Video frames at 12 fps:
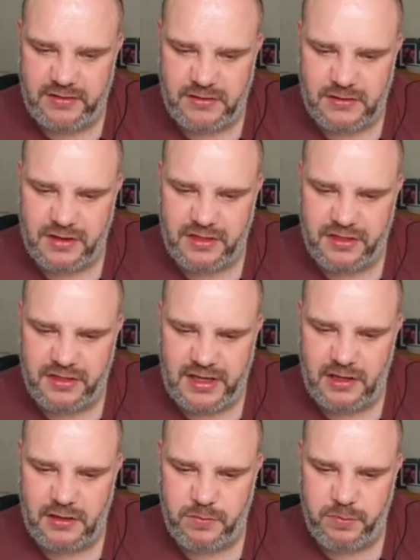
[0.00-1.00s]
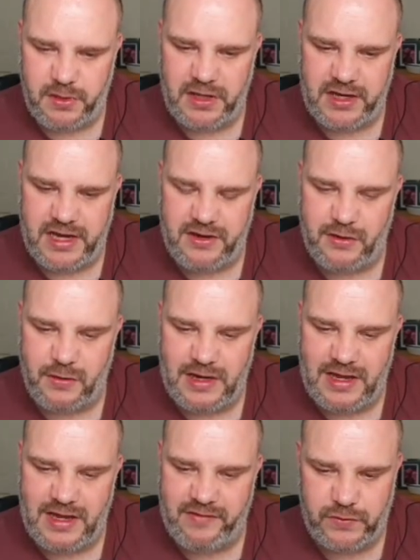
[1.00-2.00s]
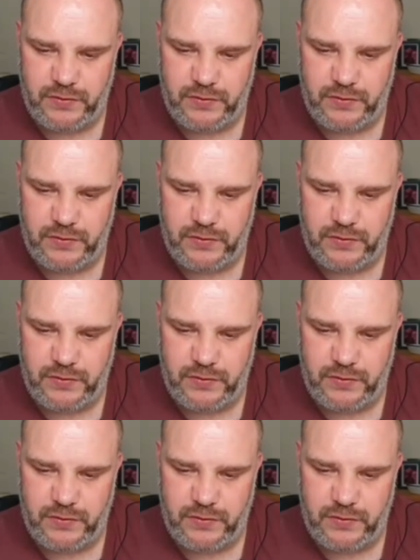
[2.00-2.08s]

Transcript: I think, but again, not leveled.